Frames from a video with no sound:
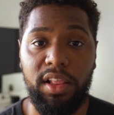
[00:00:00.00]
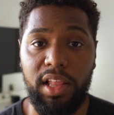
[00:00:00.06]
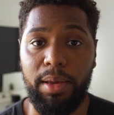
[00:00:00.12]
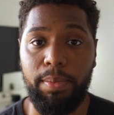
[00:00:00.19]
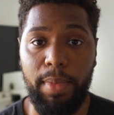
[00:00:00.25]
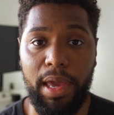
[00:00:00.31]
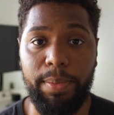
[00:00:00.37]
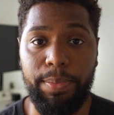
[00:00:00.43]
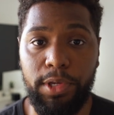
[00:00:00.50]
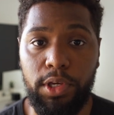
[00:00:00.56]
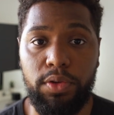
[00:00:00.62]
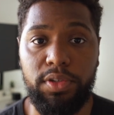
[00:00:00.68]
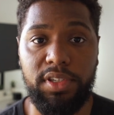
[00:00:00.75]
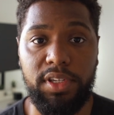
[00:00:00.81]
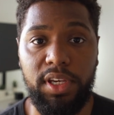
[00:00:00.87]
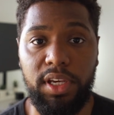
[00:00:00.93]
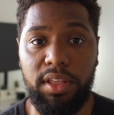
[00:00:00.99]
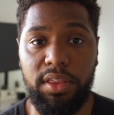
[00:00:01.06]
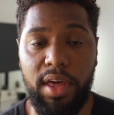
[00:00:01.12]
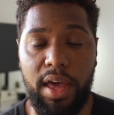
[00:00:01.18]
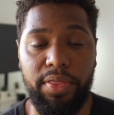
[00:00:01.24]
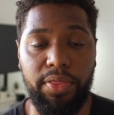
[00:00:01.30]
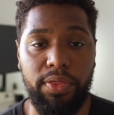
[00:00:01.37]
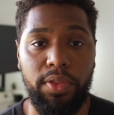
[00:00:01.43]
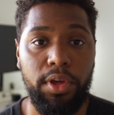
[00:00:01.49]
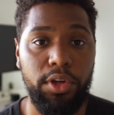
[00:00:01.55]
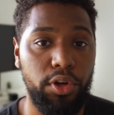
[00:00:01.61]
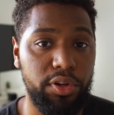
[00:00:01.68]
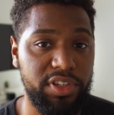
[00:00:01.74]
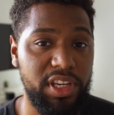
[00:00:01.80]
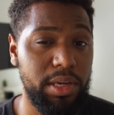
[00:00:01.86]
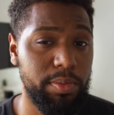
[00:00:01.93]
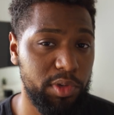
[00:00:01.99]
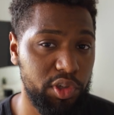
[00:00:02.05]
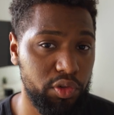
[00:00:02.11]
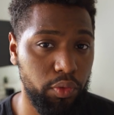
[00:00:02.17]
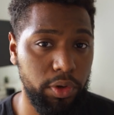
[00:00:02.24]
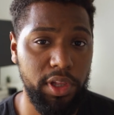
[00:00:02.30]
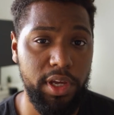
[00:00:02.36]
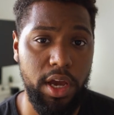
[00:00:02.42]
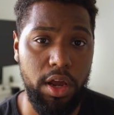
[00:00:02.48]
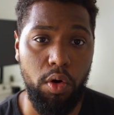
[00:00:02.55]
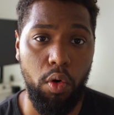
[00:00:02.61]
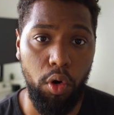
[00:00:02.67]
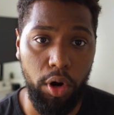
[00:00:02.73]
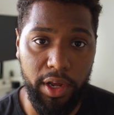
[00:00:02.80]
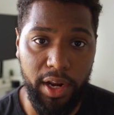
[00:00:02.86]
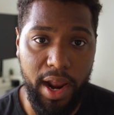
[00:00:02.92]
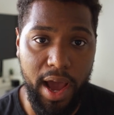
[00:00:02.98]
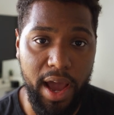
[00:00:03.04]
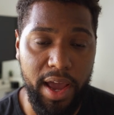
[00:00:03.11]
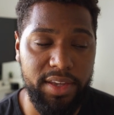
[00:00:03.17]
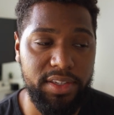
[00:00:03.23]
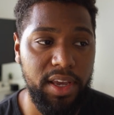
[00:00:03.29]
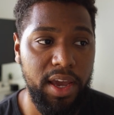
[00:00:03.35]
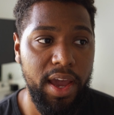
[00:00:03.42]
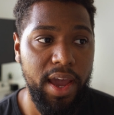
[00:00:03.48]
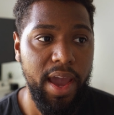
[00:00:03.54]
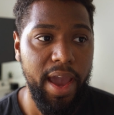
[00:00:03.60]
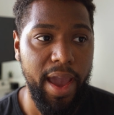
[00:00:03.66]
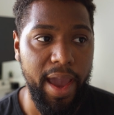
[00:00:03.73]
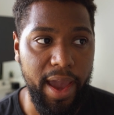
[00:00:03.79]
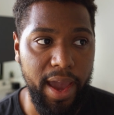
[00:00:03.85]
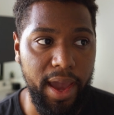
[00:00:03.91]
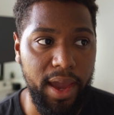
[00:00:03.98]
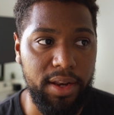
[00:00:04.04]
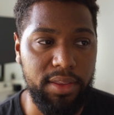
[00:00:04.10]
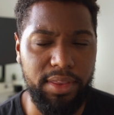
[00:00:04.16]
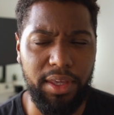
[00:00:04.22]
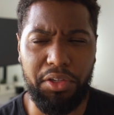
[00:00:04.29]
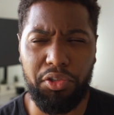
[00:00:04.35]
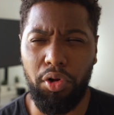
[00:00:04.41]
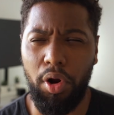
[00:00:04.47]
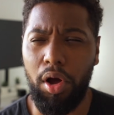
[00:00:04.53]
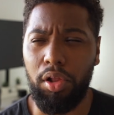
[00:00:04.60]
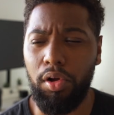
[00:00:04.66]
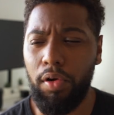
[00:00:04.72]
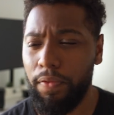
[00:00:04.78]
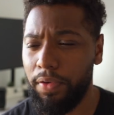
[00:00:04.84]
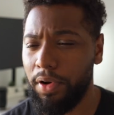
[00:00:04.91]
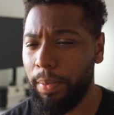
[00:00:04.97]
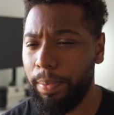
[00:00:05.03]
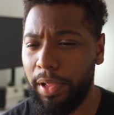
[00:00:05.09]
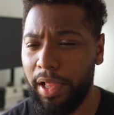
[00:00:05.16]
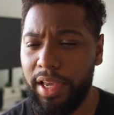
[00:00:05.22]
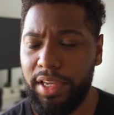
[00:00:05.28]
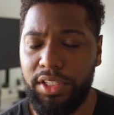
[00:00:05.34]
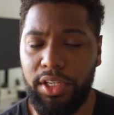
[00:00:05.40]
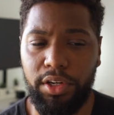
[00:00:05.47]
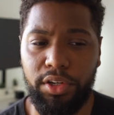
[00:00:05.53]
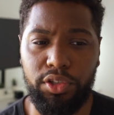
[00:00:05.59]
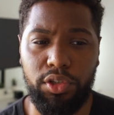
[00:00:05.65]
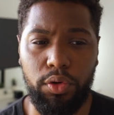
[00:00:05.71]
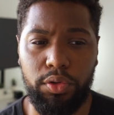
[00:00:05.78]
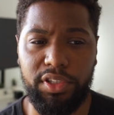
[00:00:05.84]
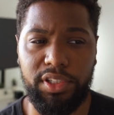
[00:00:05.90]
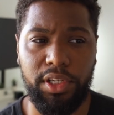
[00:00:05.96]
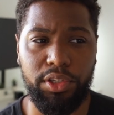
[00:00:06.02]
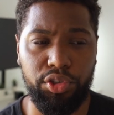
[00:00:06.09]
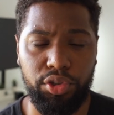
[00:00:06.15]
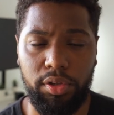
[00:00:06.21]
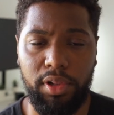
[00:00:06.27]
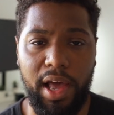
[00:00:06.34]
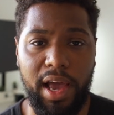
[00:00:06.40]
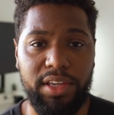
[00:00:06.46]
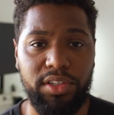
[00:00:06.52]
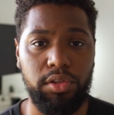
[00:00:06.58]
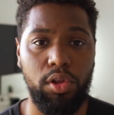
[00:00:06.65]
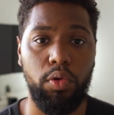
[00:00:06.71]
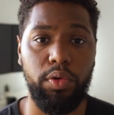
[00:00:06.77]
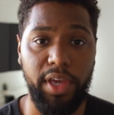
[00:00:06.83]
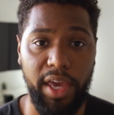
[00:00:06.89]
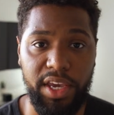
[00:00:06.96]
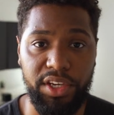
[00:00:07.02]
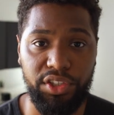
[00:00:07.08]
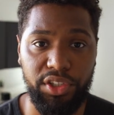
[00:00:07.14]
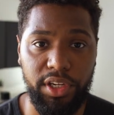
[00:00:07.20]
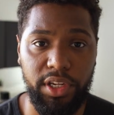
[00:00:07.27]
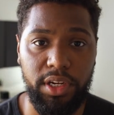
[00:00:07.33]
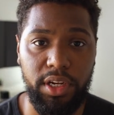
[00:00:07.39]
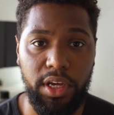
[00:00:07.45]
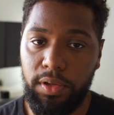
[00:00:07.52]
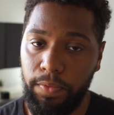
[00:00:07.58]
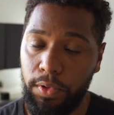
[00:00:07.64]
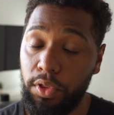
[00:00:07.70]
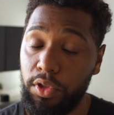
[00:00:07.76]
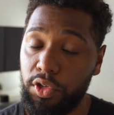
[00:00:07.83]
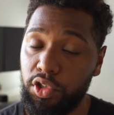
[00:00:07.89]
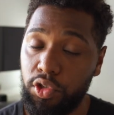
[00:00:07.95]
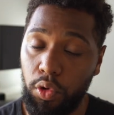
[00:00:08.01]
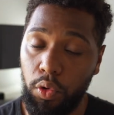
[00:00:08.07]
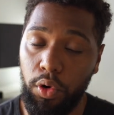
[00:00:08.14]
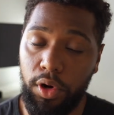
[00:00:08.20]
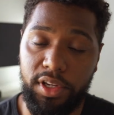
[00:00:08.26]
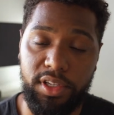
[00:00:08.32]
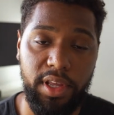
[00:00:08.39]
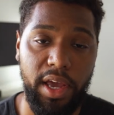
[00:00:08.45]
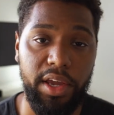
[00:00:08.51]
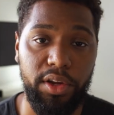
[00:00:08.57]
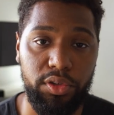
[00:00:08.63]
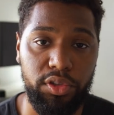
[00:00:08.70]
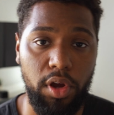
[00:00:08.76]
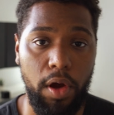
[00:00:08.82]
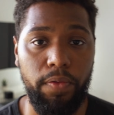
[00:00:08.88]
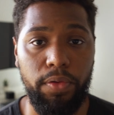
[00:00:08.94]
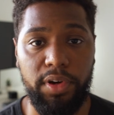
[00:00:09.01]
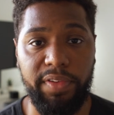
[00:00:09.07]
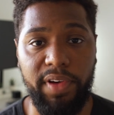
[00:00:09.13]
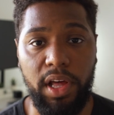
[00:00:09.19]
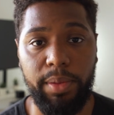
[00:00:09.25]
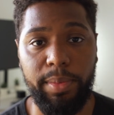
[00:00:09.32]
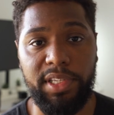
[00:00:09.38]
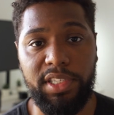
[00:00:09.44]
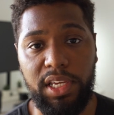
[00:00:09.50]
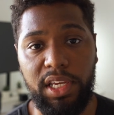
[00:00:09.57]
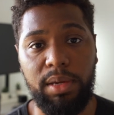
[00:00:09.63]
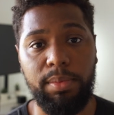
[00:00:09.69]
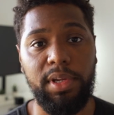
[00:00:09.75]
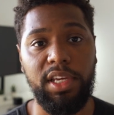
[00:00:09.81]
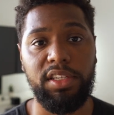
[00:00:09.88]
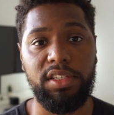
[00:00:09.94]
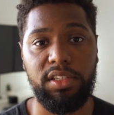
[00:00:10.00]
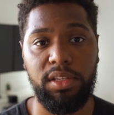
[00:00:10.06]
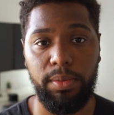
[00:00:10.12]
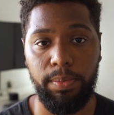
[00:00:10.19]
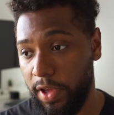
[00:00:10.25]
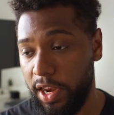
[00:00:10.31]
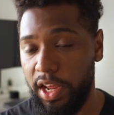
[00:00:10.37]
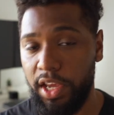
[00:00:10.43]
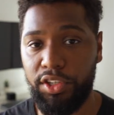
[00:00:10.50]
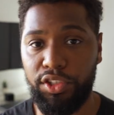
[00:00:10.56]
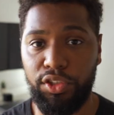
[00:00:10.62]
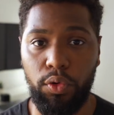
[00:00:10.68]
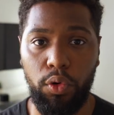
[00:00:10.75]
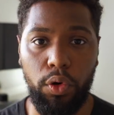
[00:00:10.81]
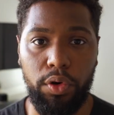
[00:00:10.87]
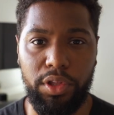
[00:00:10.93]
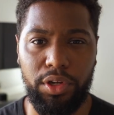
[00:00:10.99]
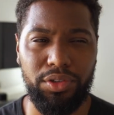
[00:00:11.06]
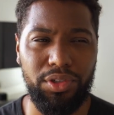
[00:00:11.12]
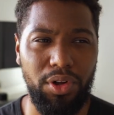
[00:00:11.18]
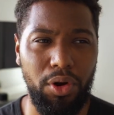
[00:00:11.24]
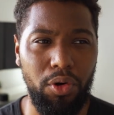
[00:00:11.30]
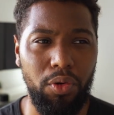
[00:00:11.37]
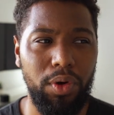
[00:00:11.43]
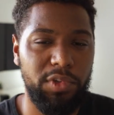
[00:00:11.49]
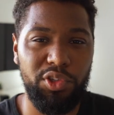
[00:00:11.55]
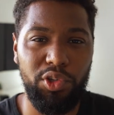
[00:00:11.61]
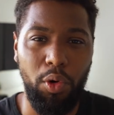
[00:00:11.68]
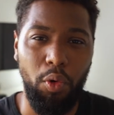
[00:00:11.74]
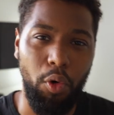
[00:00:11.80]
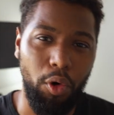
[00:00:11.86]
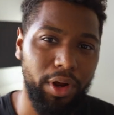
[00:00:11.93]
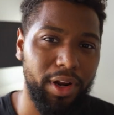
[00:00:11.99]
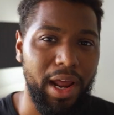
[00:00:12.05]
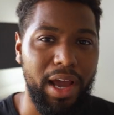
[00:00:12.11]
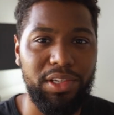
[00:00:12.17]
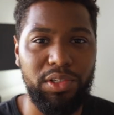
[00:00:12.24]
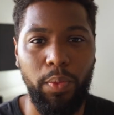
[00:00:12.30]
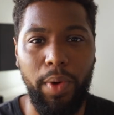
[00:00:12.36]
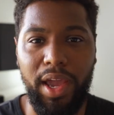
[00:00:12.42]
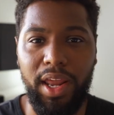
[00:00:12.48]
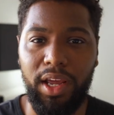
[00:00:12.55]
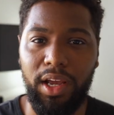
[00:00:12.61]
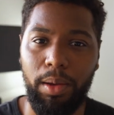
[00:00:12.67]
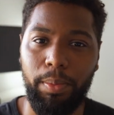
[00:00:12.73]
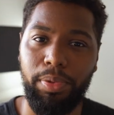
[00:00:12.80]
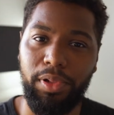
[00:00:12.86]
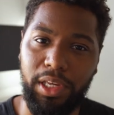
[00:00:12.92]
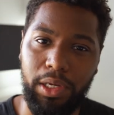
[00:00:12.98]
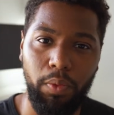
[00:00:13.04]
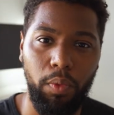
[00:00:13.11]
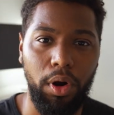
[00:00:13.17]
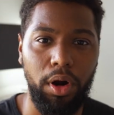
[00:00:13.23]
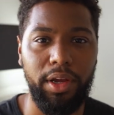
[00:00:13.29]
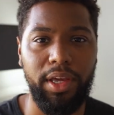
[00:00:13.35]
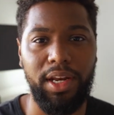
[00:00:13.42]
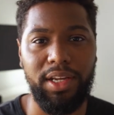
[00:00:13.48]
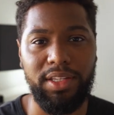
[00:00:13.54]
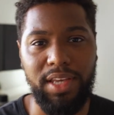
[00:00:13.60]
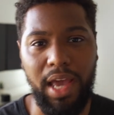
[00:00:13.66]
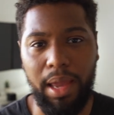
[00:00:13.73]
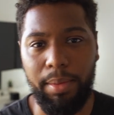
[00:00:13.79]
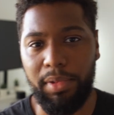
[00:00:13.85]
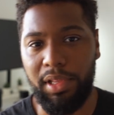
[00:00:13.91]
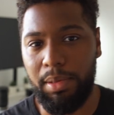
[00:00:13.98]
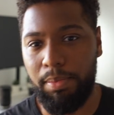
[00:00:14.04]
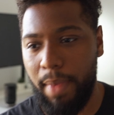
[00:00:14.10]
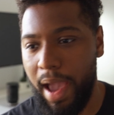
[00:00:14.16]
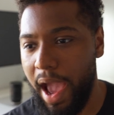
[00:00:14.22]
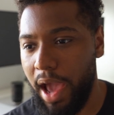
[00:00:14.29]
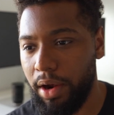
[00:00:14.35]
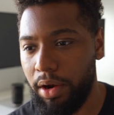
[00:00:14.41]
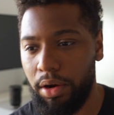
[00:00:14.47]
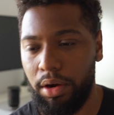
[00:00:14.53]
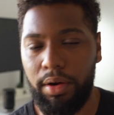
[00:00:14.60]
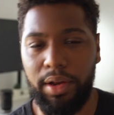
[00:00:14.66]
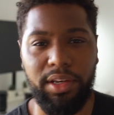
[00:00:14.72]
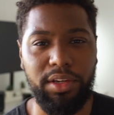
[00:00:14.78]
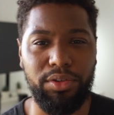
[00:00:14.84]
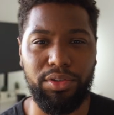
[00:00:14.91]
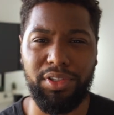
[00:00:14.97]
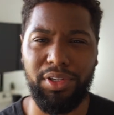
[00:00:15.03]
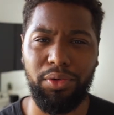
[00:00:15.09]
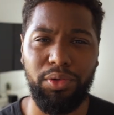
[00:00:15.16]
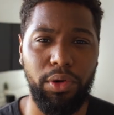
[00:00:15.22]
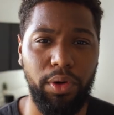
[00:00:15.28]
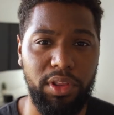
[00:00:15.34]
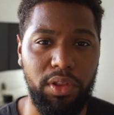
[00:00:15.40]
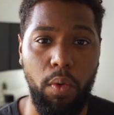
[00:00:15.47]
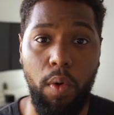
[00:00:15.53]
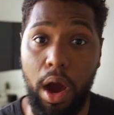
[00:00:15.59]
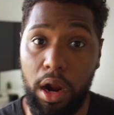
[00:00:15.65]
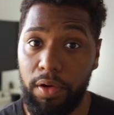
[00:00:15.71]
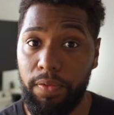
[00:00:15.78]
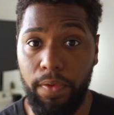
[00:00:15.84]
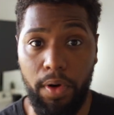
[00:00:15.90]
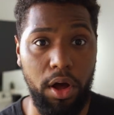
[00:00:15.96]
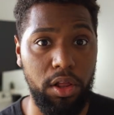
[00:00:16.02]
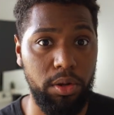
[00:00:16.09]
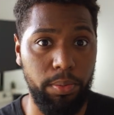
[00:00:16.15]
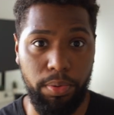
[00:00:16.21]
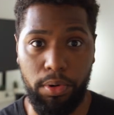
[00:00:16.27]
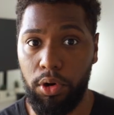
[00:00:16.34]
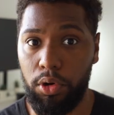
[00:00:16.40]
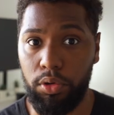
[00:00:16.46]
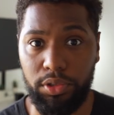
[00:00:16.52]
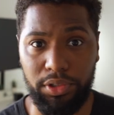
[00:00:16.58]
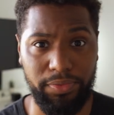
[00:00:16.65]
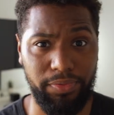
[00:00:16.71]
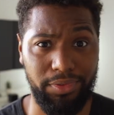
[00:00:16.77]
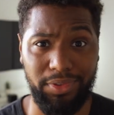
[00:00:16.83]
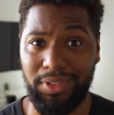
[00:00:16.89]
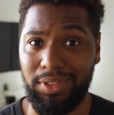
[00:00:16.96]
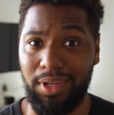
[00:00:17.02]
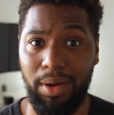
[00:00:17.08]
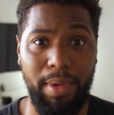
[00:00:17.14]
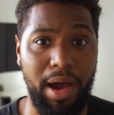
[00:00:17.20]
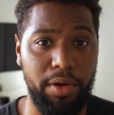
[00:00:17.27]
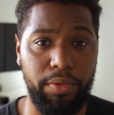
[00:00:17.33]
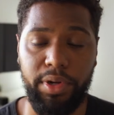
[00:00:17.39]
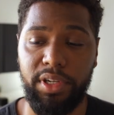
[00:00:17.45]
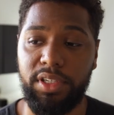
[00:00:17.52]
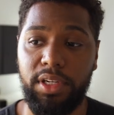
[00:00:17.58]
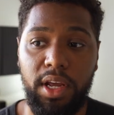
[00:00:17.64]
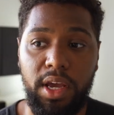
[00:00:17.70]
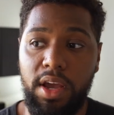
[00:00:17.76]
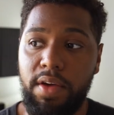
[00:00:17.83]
Like maybe you see that your team is really unorganized and things are all over the place and there's no centralized location to view the stories that your software development team needs to finish, or there's no organized way to complete work in a timely manner, and you're still doing the waterfall approach for some odd reason.